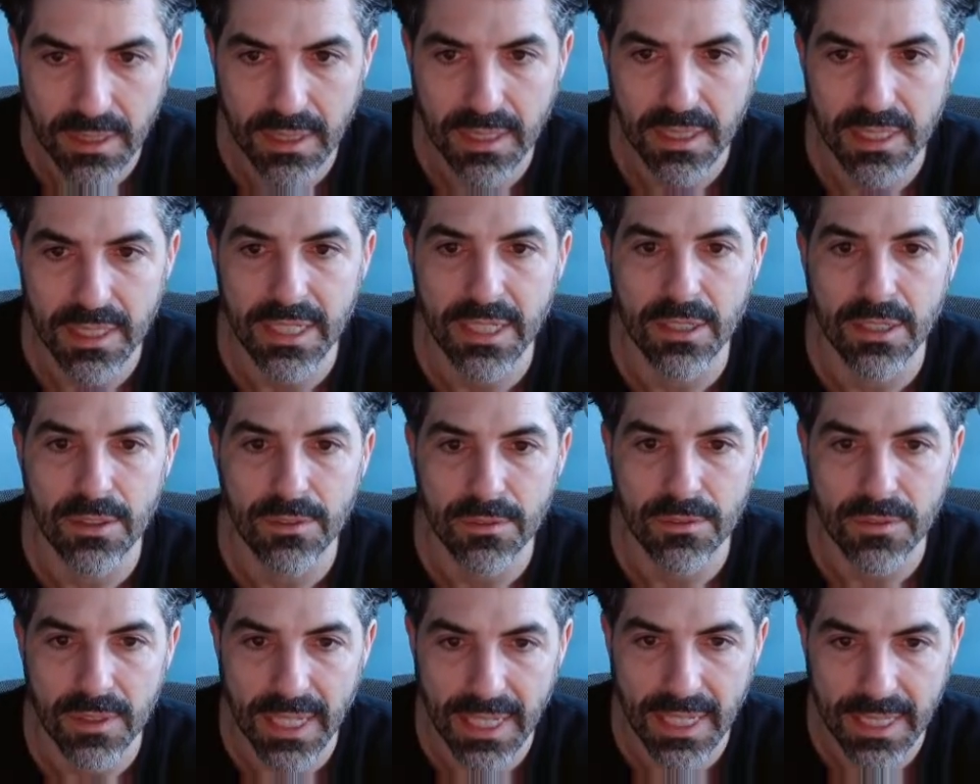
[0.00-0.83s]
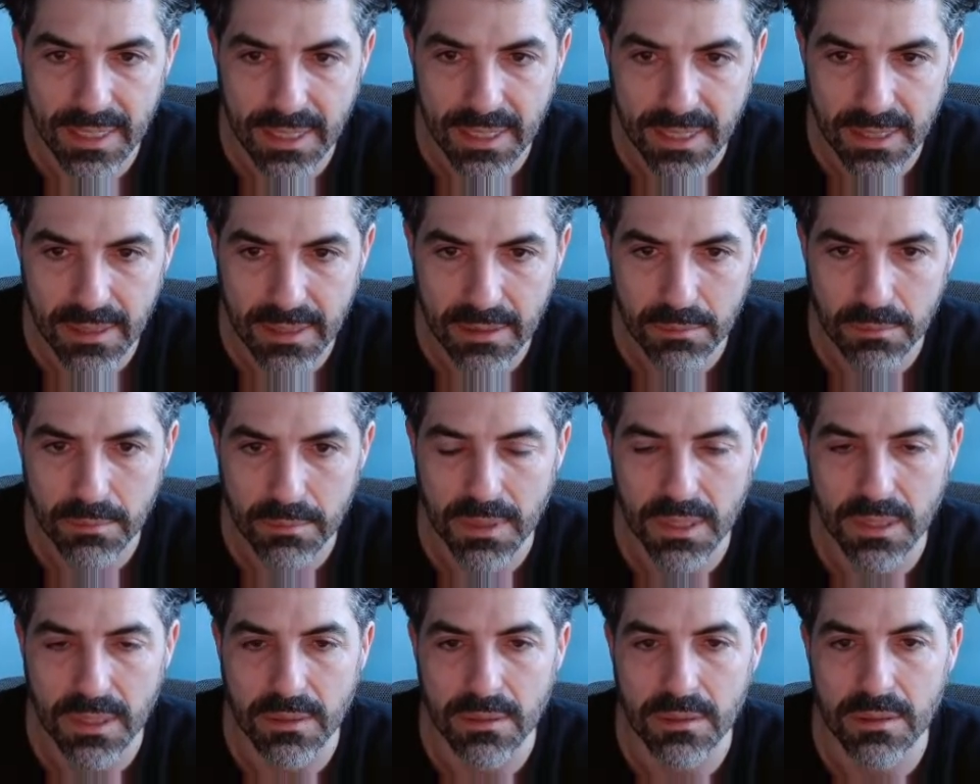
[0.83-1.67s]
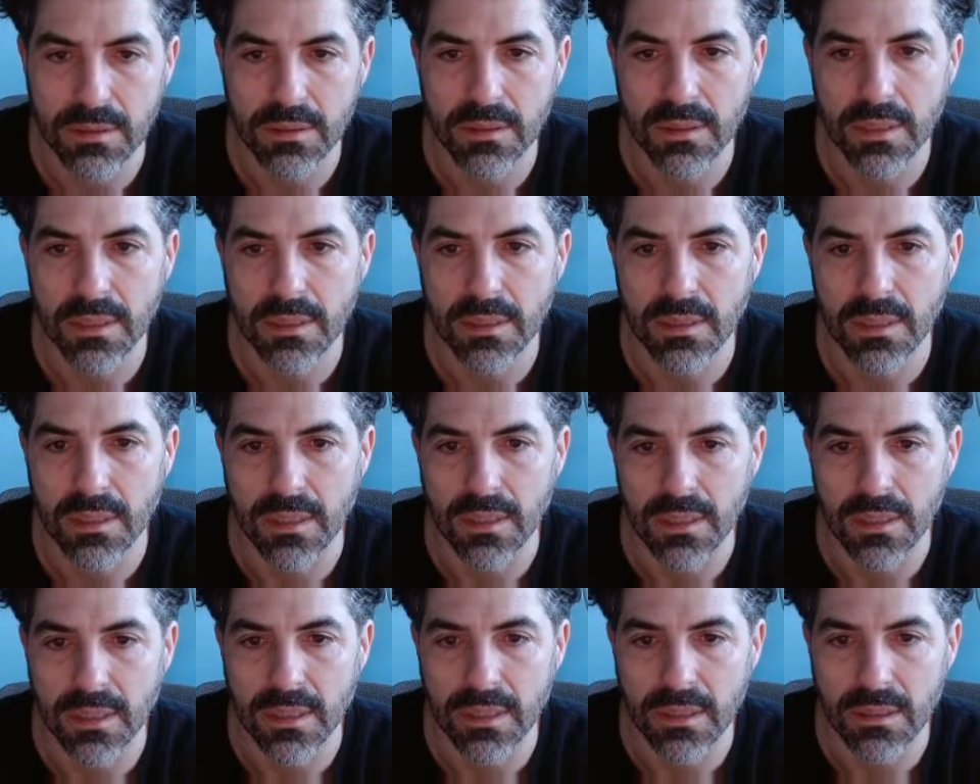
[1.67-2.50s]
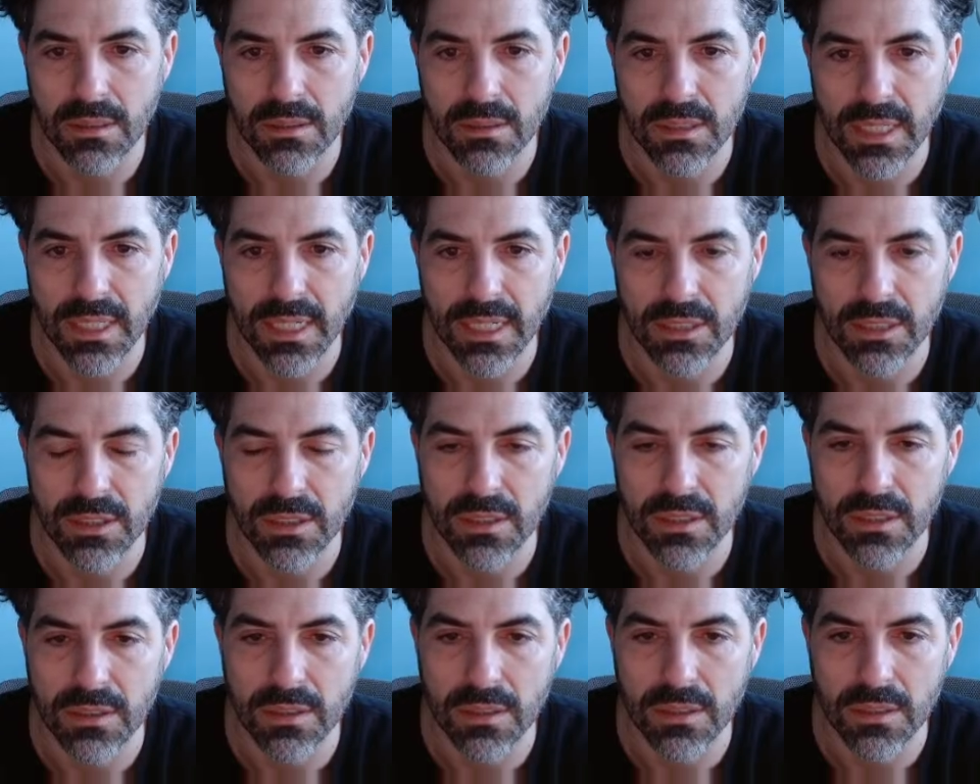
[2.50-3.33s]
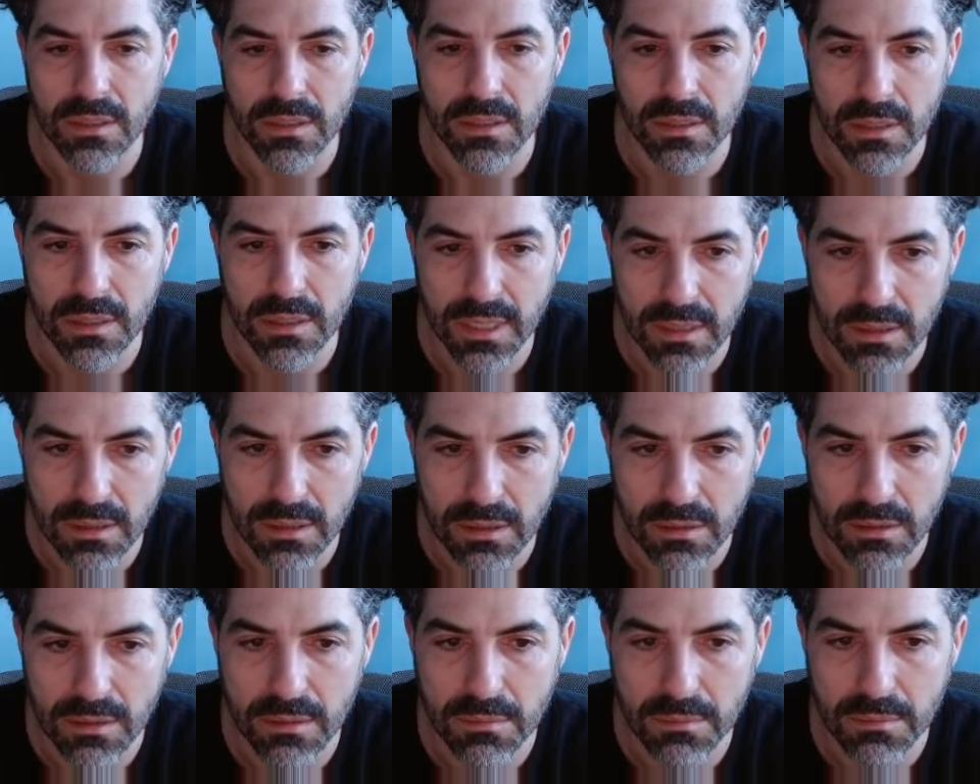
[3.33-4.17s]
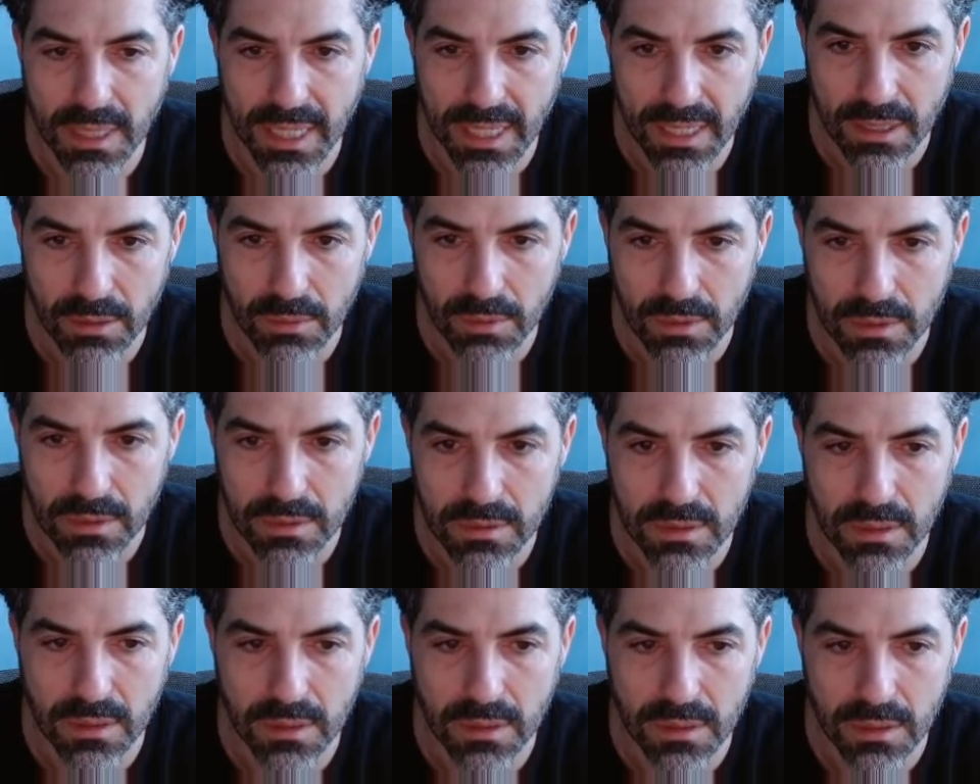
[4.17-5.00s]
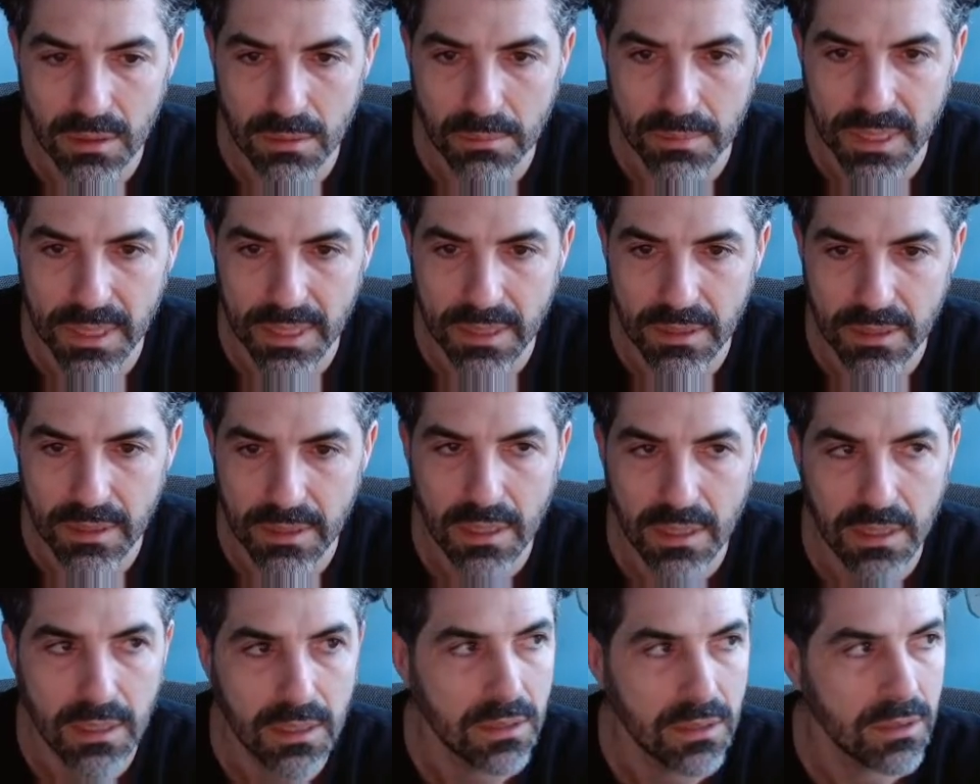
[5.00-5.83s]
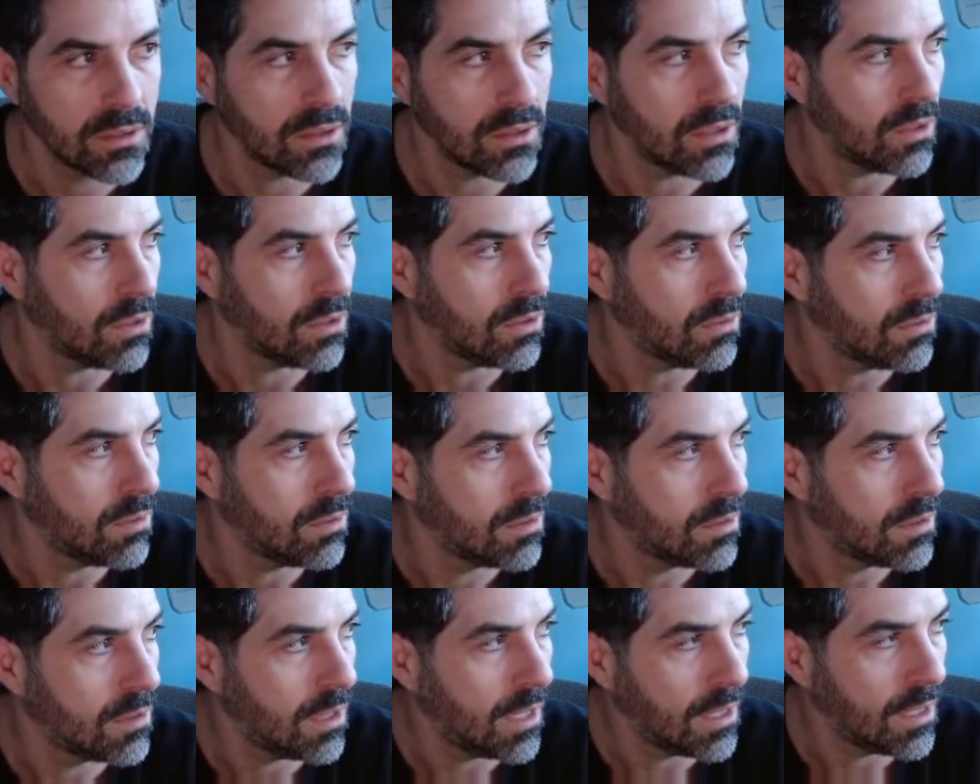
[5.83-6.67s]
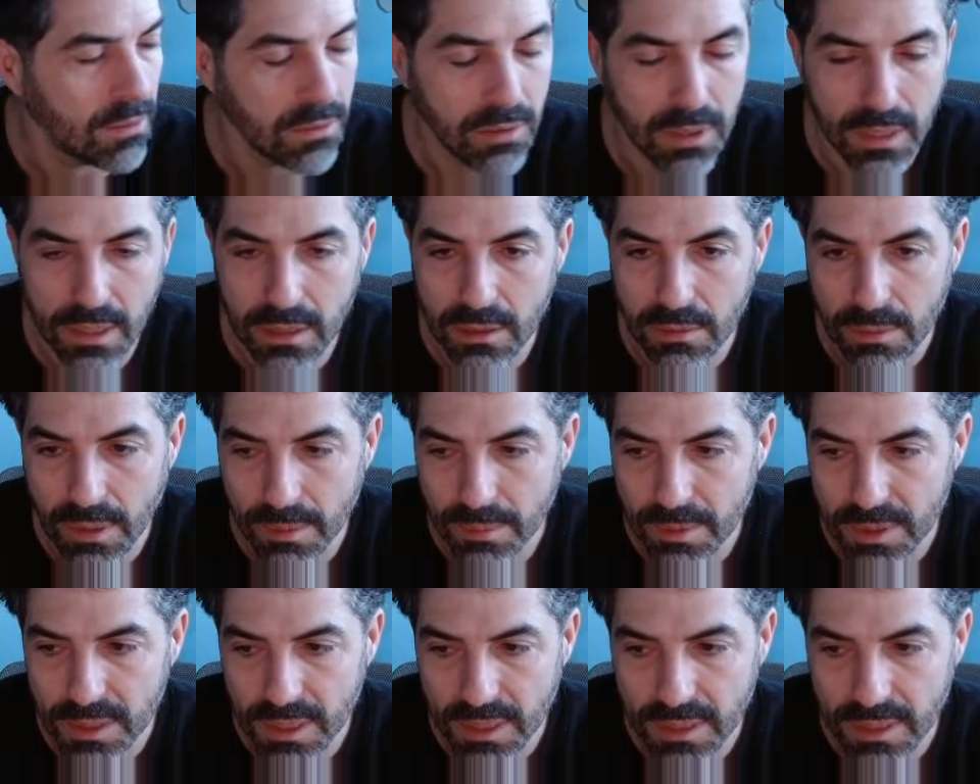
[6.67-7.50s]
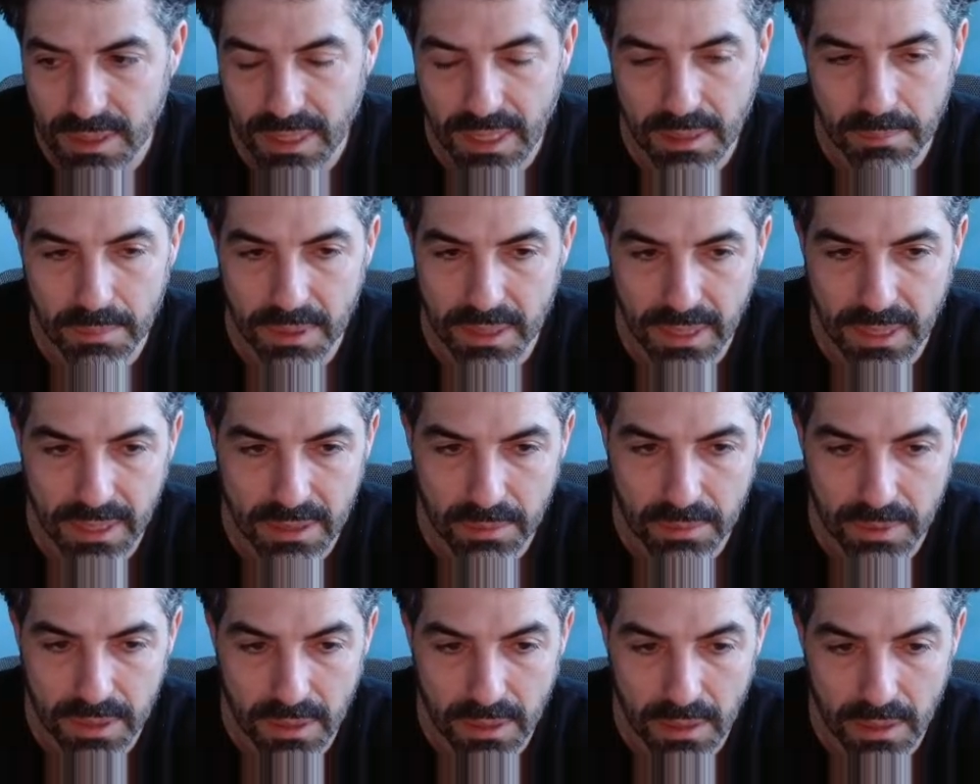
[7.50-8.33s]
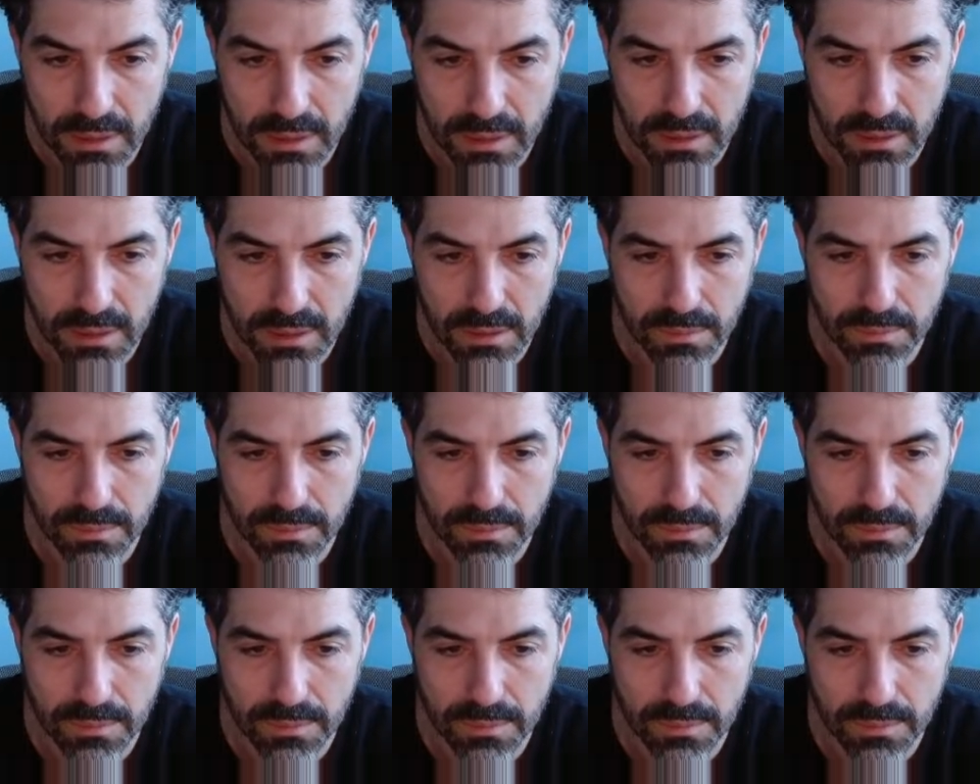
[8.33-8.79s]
Ear flattening means that the ears actually start to tilt backwards a little bit. So I don't know how to represent that, but that's what dogs do.